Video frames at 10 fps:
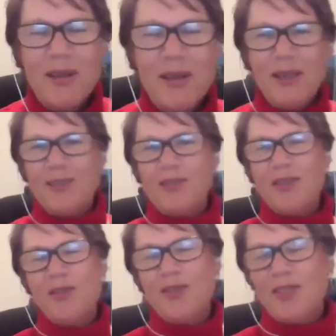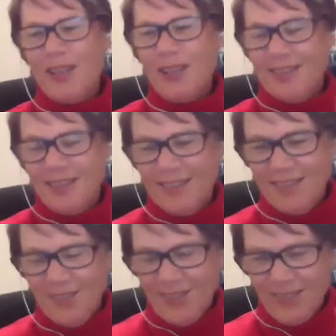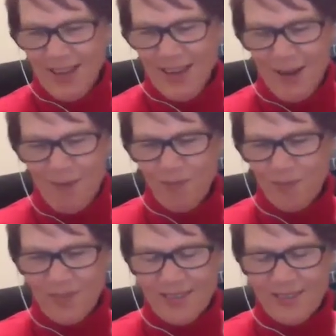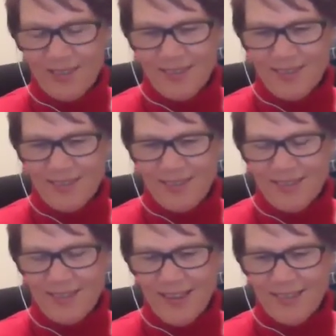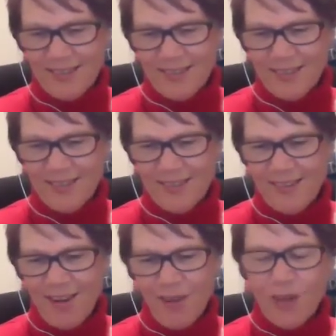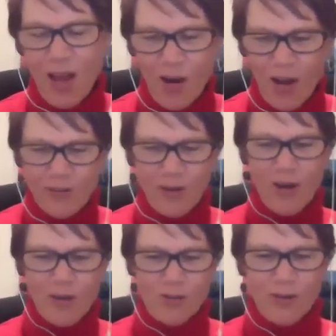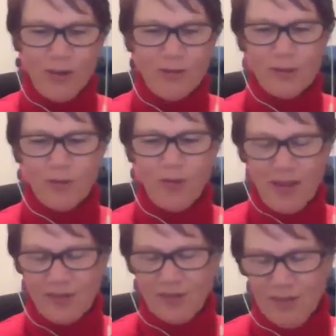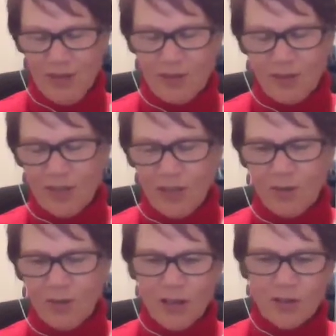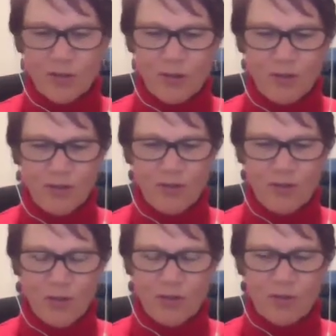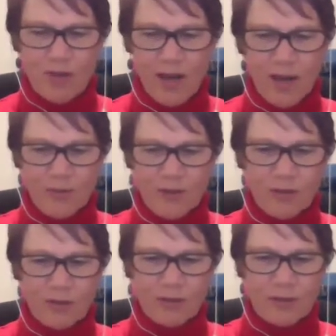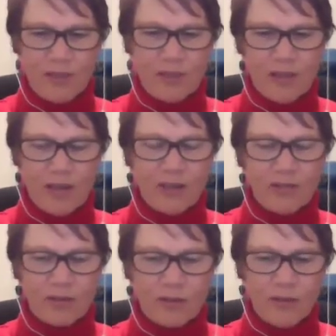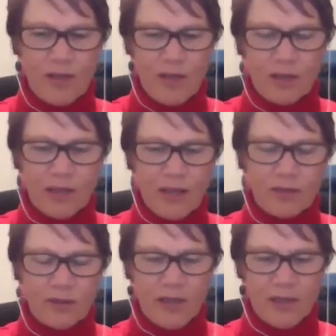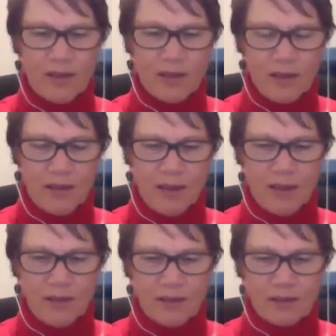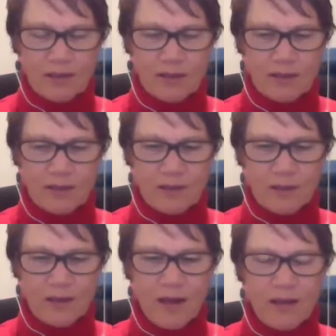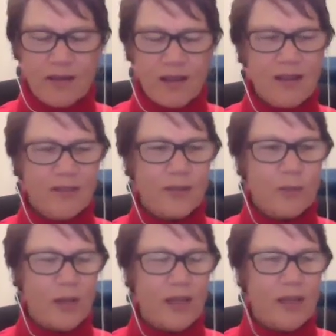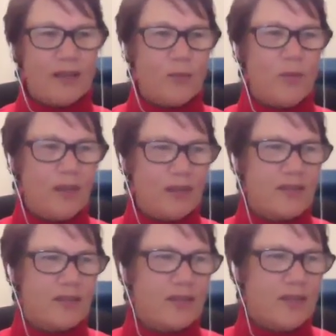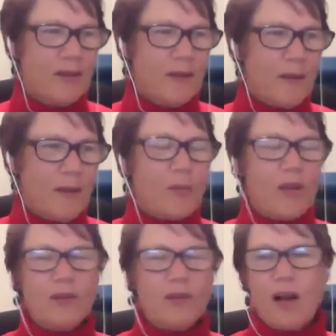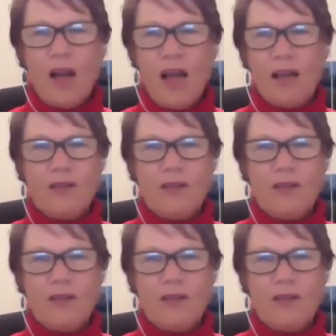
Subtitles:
It's interesting that I've coached really from, as you said, grassroots right up to international level, and I think for me the biggest, look, I had